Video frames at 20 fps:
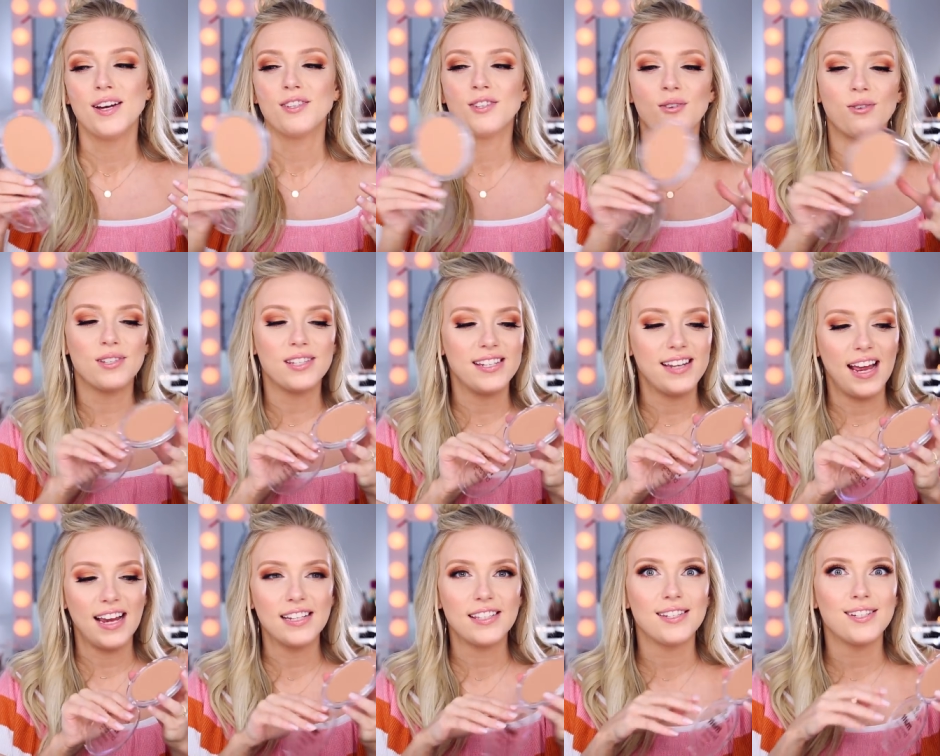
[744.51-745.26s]
So it's
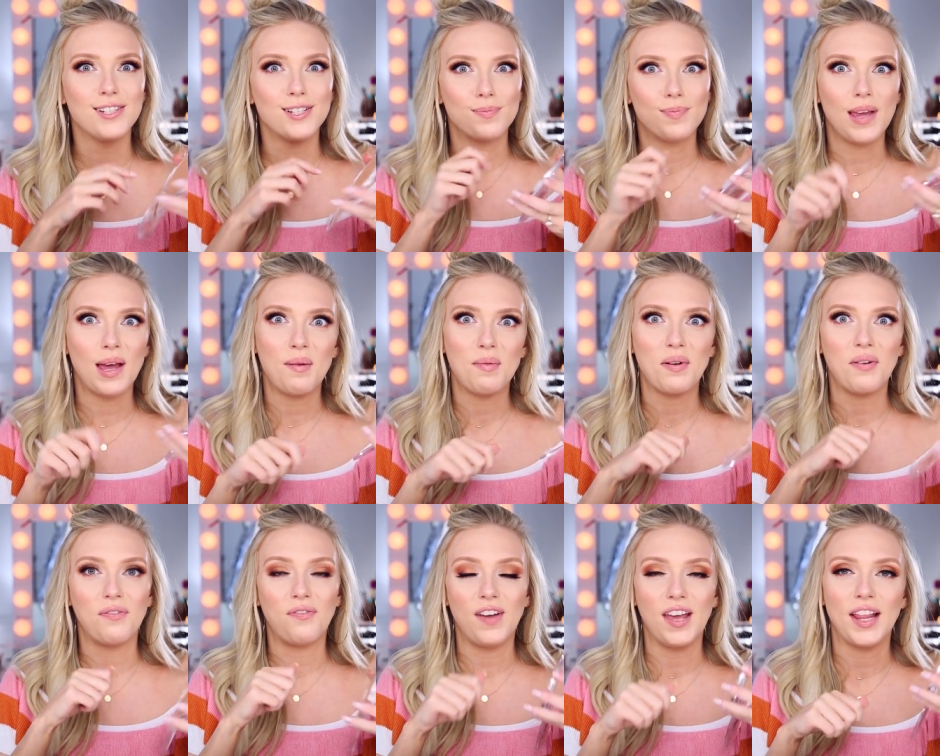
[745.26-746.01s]
nice to just be
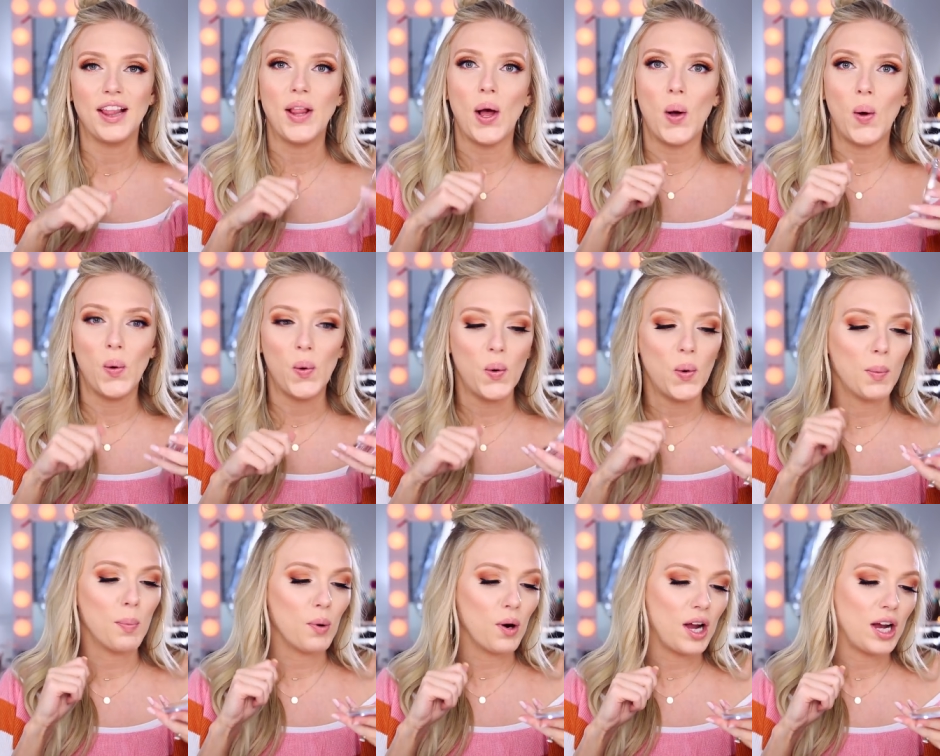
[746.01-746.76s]
able to fit the
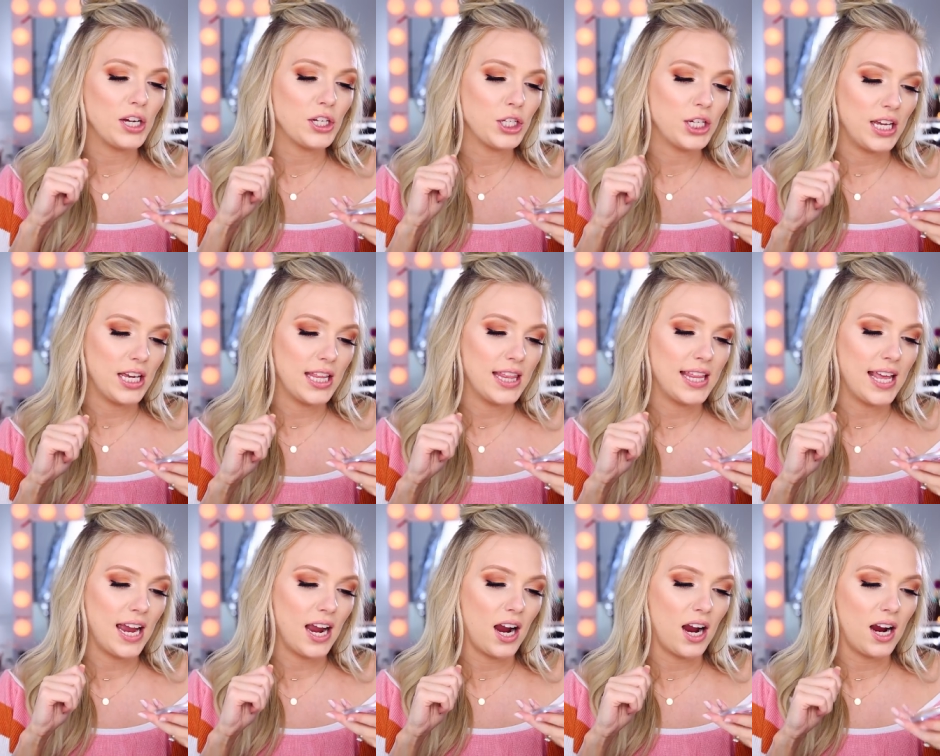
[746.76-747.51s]
whole brush
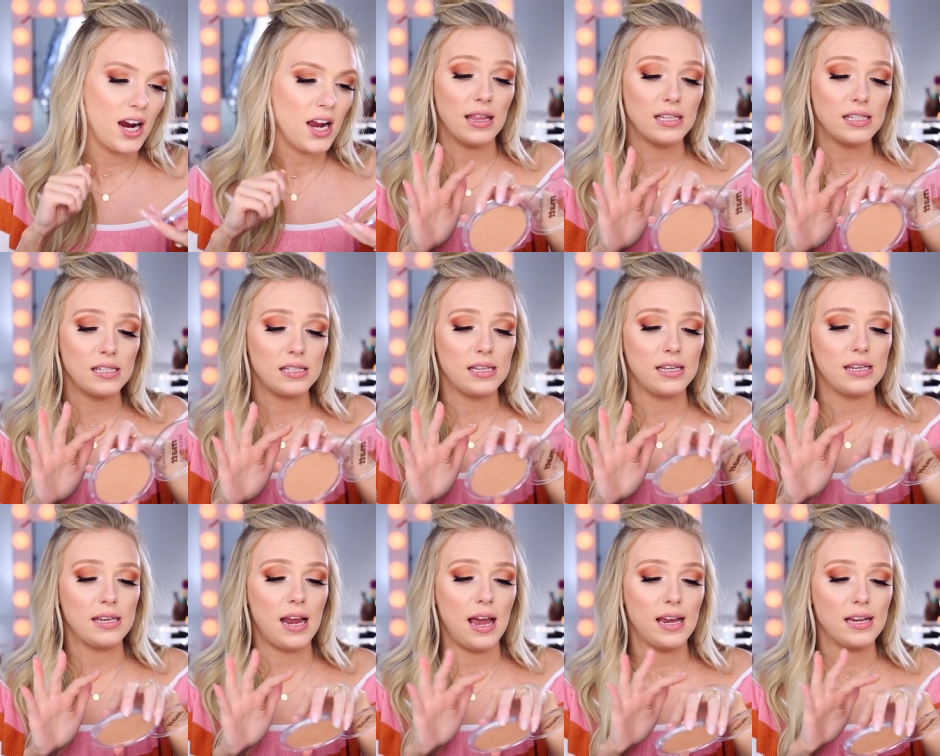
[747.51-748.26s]
in there. This is
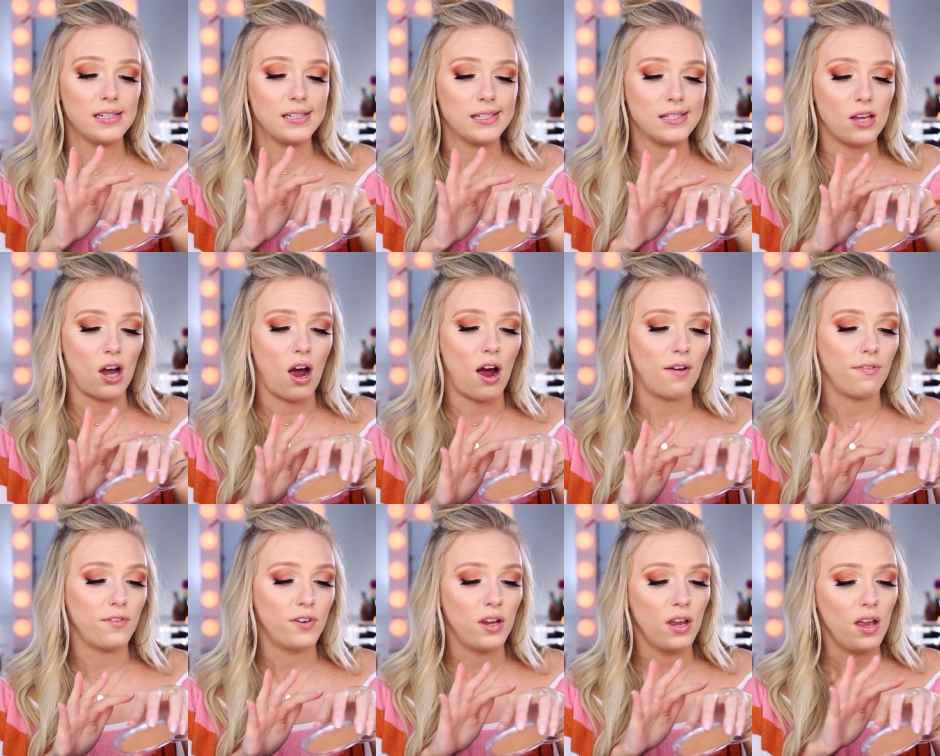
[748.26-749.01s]
a nice
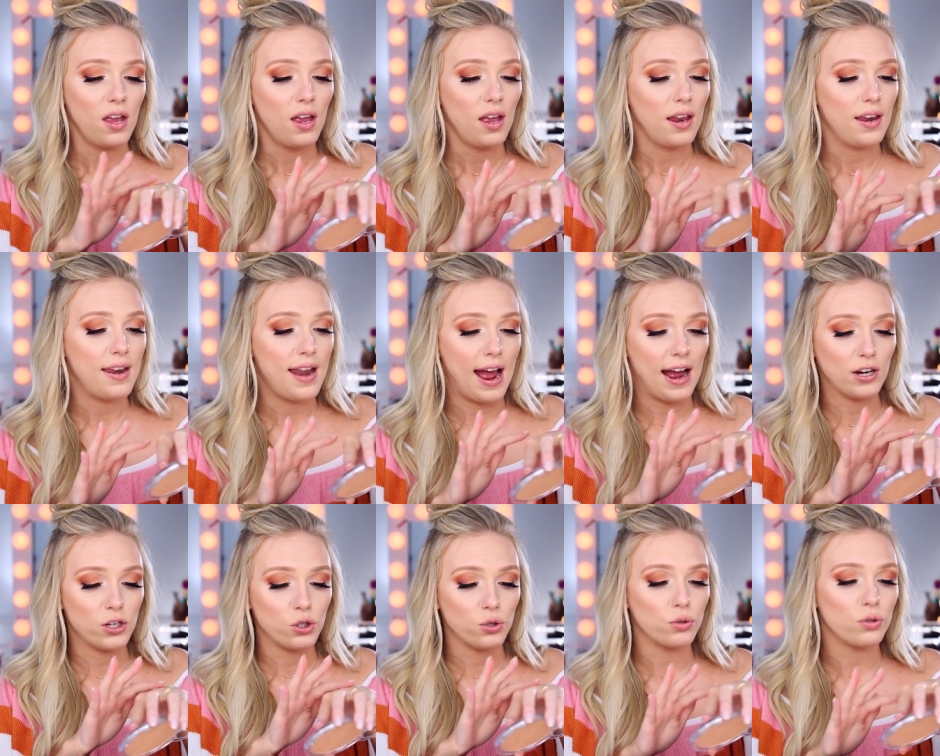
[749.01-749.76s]
soft
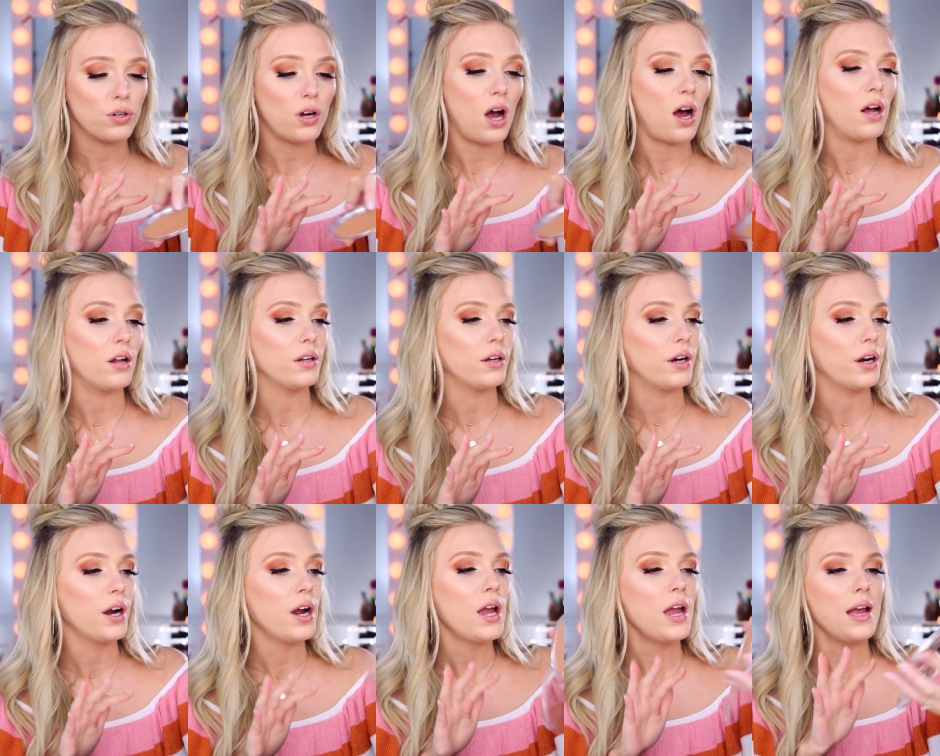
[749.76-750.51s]
natural
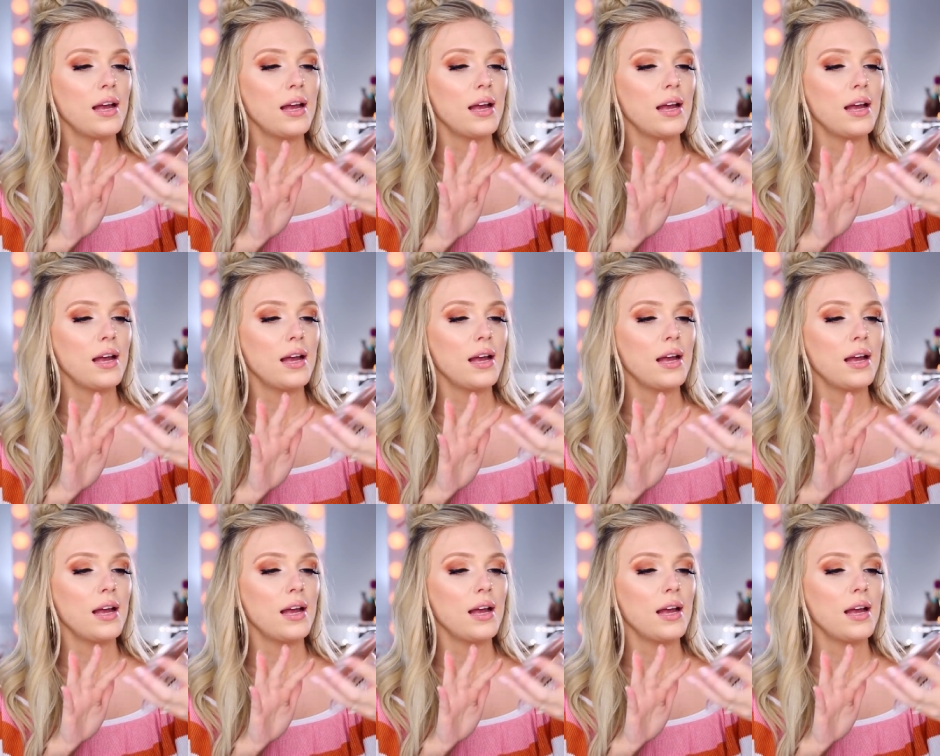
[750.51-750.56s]
color.